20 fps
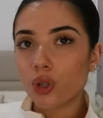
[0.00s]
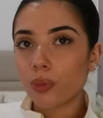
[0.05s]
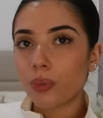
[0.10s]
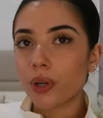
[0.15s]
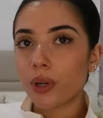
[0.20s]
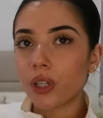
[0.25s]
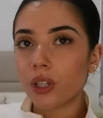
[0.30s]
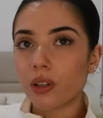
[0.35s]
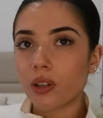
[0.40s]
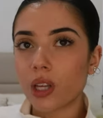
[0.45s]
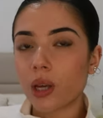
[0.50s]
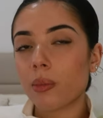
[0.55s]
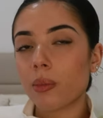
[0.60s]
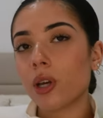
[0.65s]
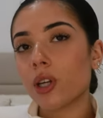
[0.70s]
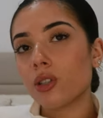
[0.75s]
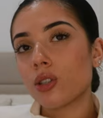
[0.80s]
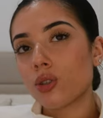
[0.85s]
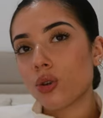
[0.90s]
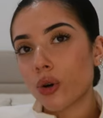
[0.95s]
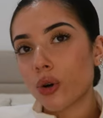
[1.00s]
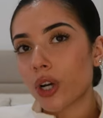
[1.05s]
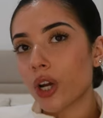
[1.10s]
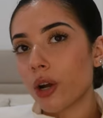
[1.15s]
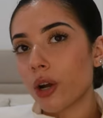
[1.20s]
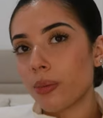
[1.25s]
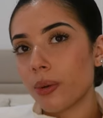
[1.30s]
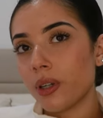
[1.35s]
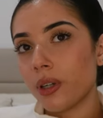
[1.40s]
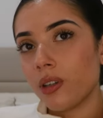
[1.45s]
do Pretty Little Thing because it's
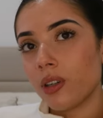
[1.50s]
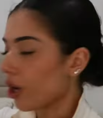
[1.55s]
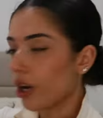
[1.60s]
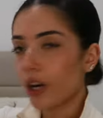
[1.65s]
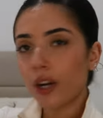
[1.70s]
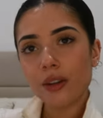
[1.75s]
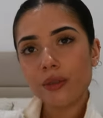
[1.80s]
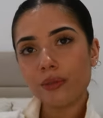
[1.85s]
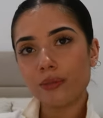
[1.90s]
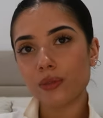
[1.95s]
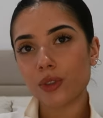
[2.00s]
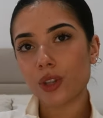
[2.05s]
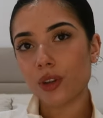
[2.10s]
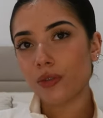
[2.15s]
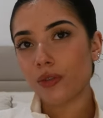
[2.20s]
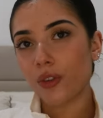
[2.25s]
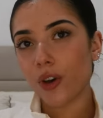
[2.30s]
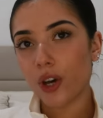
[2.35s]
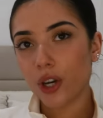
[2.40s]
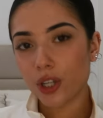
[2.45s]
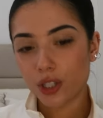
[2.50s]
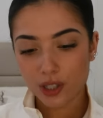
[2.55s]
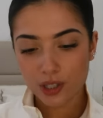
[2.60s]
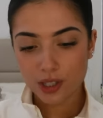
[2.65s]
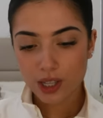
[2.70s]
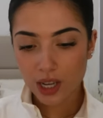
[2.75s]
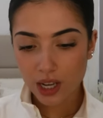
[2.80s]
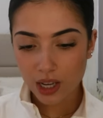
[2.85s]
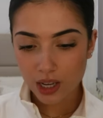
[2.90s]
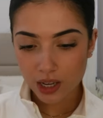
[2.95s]
already open. So the first
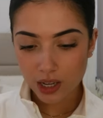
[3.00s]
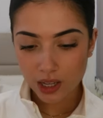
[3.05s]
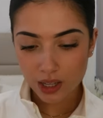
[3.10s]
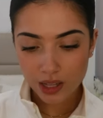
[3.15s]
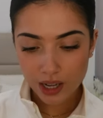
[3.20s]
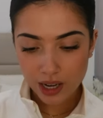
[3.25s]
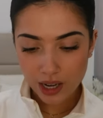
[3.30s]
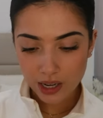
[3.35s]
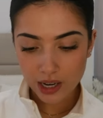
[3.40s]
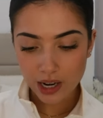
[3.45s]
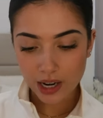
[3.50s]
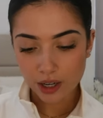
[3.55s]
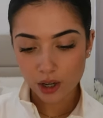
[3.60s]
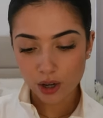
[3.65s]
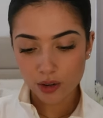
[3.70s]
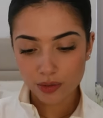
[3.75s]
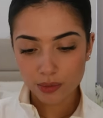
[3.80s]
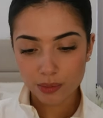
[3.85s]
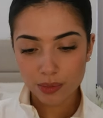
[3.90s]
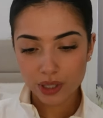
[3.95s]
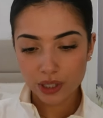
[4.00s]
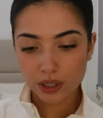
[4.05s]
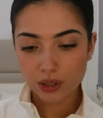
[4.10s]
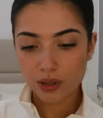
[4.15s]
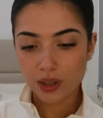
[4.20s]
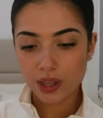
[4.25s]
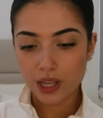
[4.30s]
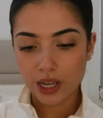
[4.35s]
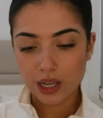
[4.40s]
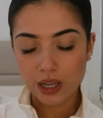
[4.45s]
thing that I got from Pretty
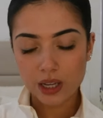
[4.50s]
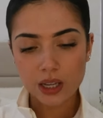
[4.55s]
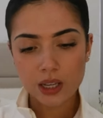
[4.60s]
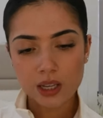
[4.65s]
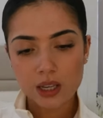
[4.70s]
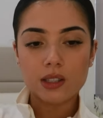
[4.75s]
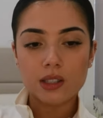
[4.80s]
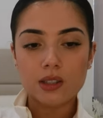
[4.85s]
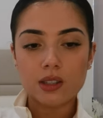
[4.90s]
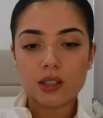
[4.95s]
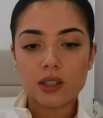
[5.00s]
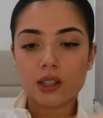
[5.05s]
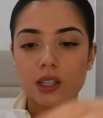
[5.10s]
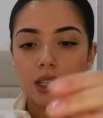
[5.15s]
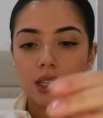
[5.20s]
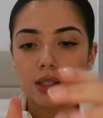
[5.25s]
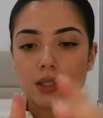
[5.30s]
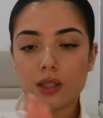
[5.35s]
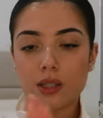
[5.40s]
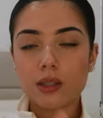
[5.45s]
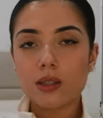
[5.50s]
Little Thing is this